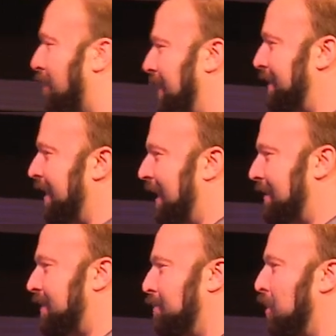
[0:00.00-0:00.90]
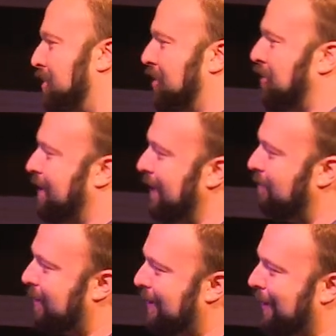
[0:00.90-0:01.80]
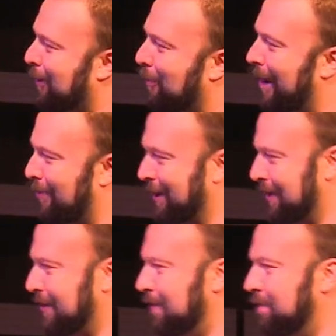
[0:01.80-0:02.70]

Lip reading: says Moses received the 10 Commandments.